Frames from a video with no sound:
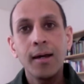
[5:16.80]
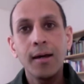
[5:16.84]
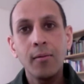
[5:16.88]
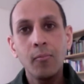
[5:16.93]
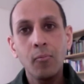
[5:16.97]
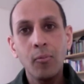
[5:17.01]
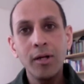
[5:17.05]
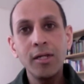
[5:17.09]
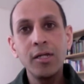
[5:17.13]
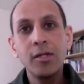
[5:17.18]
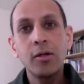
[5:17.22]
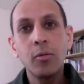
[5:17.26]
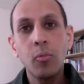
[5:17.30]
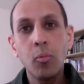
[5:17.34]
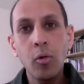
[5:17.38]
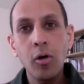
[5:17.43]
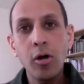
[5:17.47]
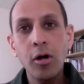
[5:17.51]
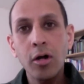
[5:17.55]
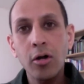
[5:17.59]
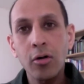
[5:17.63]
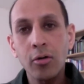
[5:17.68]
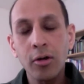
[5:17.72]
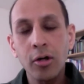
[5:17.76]
When you can
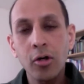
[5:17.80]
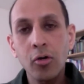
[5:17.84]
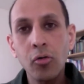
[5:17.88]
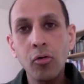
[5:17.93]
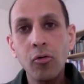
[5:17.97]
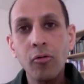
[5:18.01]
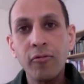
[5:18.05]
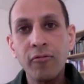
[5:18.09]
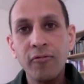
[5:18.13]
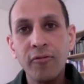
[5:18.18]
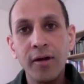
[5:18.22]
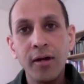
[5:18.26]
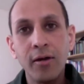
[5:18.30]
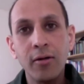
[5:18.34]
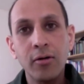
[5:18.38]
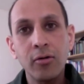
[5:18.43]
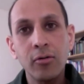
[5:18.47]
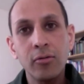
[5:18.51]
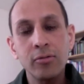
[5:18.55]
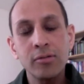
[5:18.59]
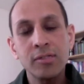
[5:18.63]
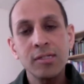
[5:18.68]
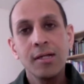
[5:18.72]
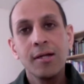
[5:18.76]
work on a core fear, of
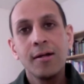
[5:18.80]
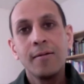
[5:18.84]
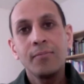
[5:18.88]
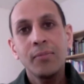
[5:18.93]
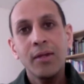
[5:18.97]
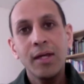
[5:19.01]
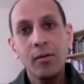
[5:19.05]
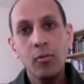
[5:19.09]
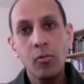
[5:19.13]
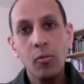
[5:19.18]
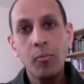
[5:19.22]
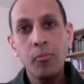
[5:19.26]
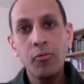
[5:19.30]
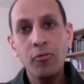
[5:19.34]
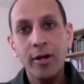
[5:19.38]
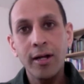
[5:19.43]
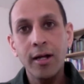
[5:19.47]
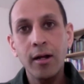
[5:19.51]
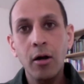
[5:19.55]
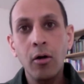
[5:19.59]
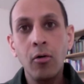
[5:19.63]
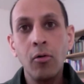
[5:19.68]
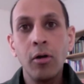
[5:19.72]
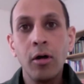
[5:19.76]
course, it will bring
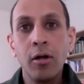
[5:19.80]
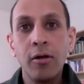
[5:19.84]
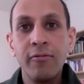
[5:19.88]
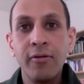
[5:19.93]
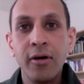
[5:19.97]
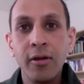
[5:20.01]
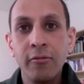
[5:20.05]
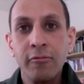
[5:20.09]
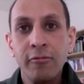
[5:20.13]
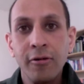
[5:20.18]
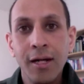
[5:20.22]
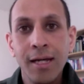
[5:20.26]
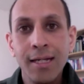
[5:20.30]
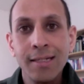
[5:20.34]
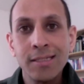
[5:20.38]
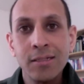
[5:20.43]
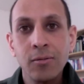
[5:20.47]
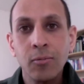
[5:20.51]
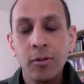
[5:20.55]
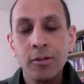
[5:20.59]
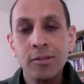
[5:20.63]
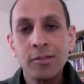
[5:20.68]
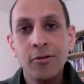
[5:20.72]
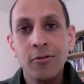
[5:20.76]
a whole load of other
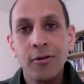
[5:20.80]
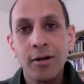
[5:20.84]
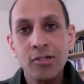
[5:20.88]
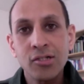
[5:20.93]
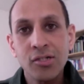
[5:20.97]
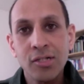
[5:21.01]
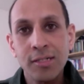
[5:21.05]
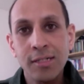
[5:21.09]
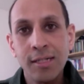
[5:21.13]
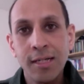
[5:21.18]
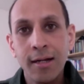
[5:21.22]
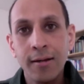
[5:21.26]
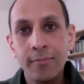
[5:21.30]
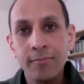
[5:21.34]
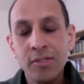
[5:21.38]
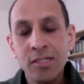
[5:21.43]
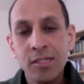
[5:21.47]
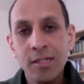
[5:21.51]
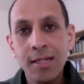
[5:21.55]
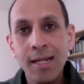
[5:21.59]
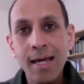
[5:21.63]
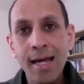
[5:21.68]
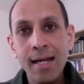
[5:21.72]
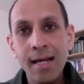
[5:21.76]
related ones crashing down.
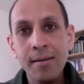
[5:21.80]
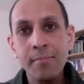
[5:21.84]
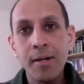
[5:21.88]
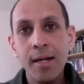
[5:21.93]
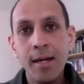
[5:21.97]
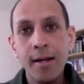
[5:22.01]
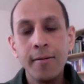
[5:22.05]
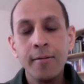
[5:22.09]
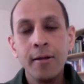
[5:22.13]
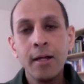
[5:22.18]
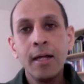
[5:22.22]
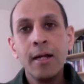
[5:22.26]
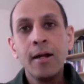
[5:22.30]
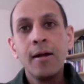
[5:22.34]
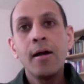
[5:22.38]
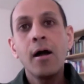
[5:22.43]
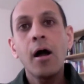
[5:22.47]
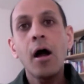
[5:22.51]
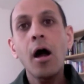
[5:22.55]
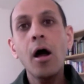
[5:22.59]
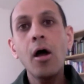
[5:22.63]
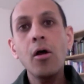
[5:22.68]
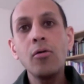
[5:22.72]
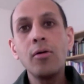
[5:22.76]
So name it,
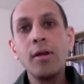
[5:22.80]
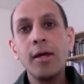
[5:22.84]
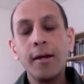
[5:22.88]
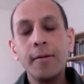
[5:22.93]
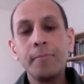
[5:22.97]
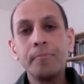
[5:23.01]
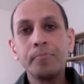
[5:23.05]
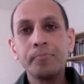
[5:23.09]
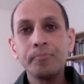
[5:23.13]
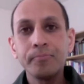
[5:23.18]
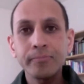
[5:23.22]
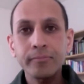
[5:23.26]
own it.